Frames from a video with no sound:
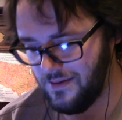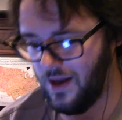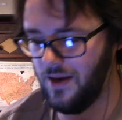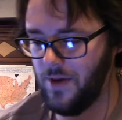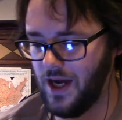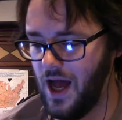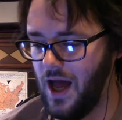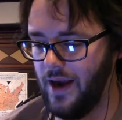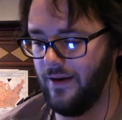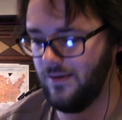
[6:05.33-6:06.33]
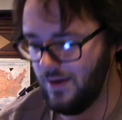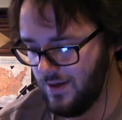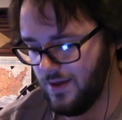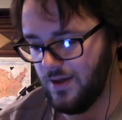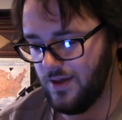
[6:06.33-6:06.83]
Halima Khan.
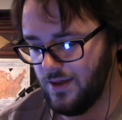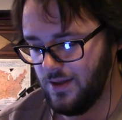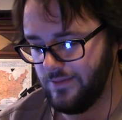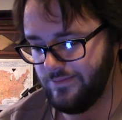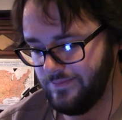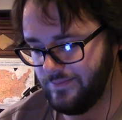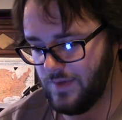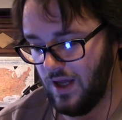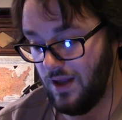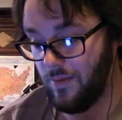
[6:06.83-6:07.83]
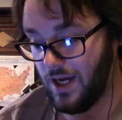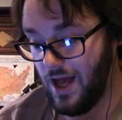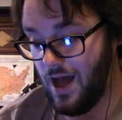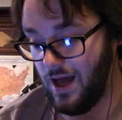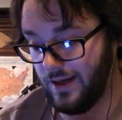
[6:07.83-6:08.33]
Hmm, Halima
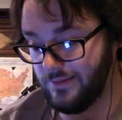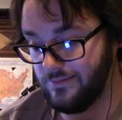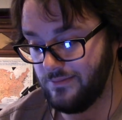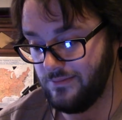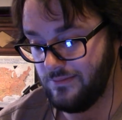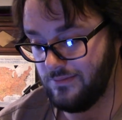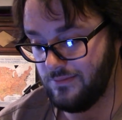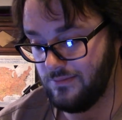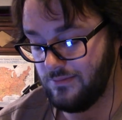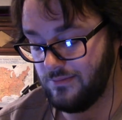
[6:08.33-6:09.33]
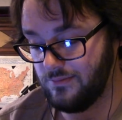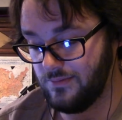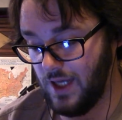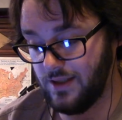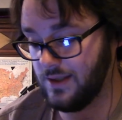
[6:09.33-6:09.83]
Khan.
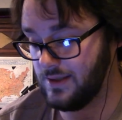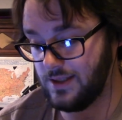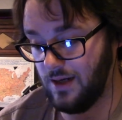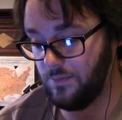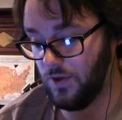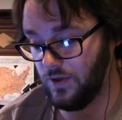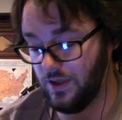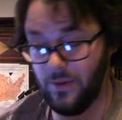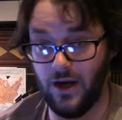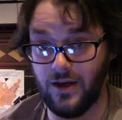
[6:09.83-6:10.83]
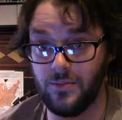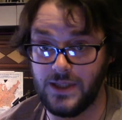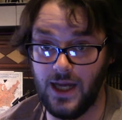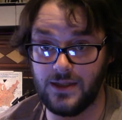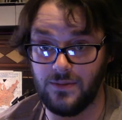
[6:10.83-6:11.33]
That doesn't sound purely American, but
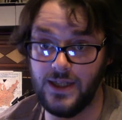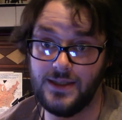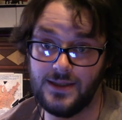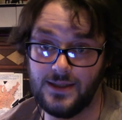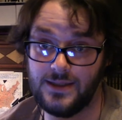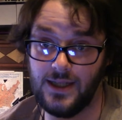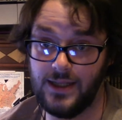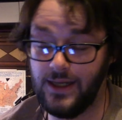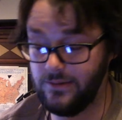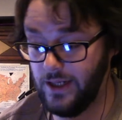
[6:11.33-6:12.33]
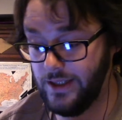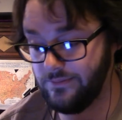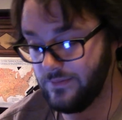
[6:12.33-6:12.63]
that's racist to say that, right?